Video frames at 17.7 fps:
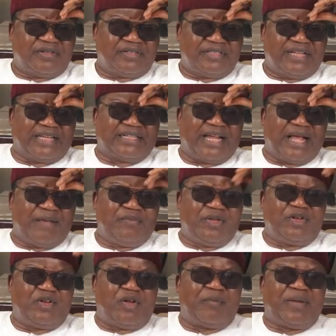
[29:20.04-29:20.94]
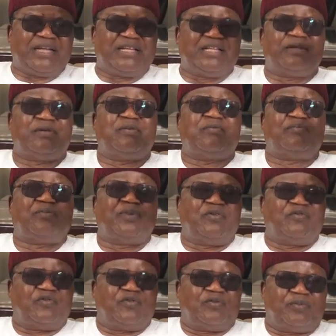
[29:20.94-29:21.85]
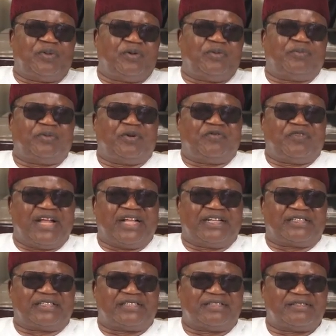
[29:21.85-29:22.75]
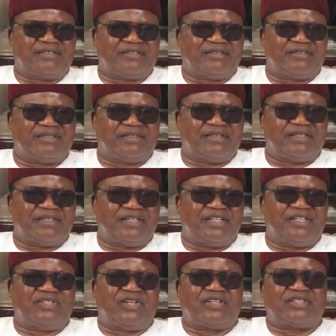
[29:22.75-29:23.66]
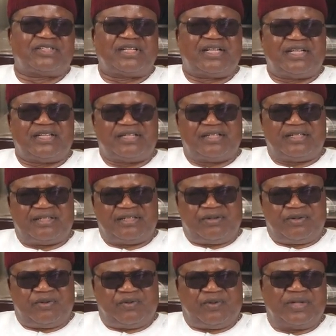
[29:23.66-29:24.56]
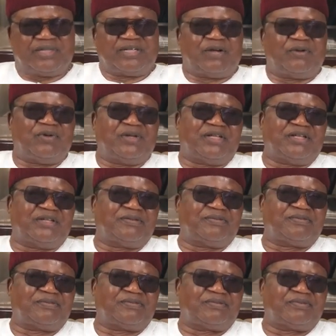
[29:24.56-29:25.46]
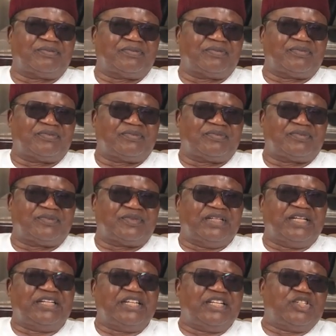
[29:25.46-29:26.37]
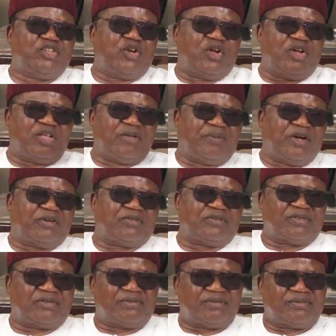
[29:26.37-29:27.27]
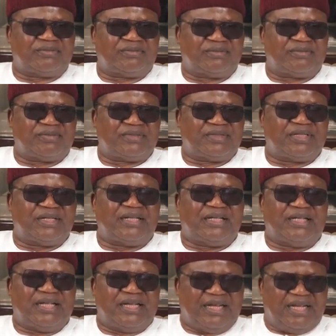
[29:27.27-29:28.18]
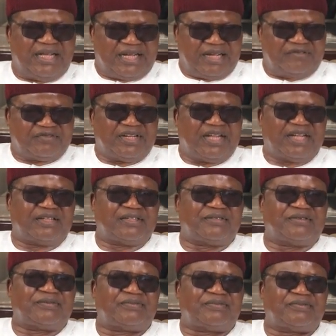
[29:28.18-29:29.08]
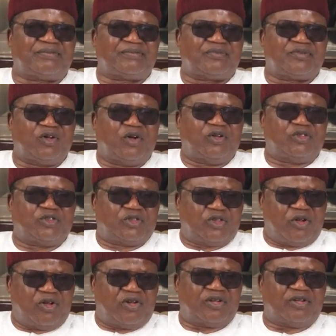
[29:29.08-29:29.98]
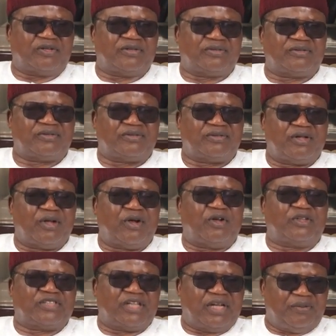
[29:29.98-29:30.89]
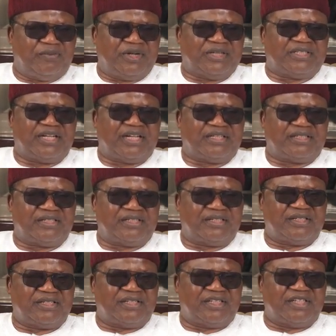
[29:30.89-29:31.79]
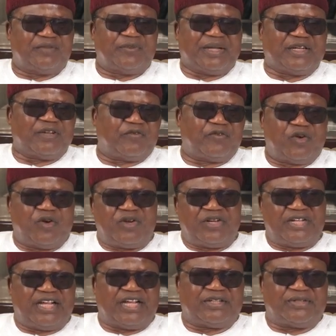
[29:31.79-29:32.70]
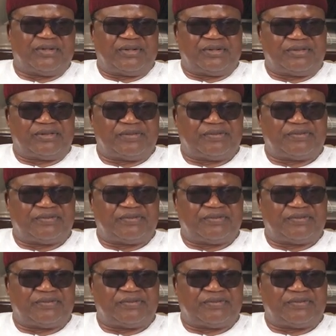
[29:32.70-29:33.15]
that army normally provides, he just went away. They did draw him out in a kaftan, unsung, uncelebrated, in spite of all he had done.